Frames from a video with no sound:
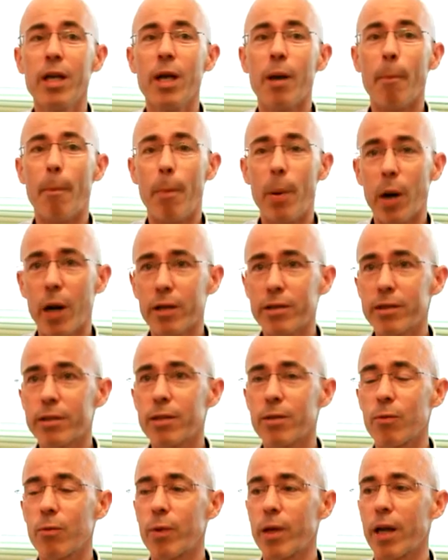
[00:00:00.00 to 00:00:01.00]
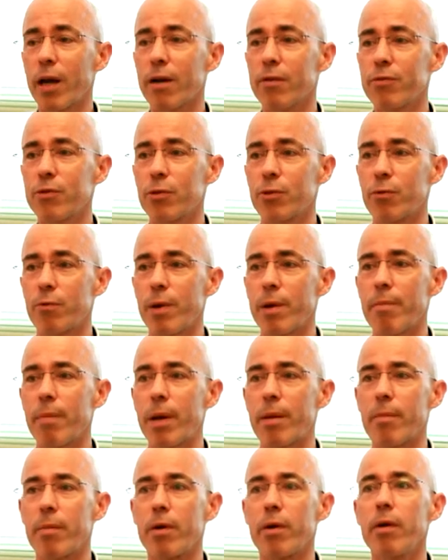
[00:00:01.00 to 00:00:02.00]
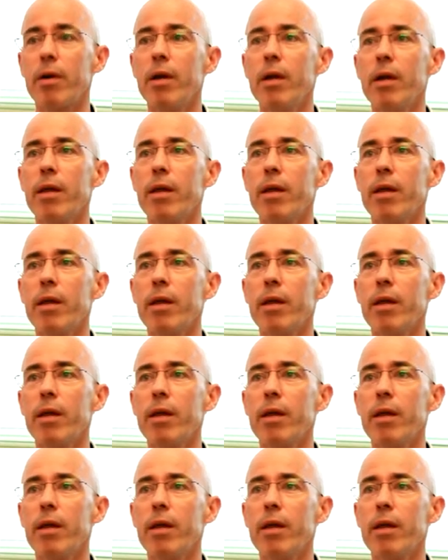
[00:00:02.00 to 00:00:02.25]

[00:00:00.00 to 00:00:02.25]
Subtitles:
But we have to remember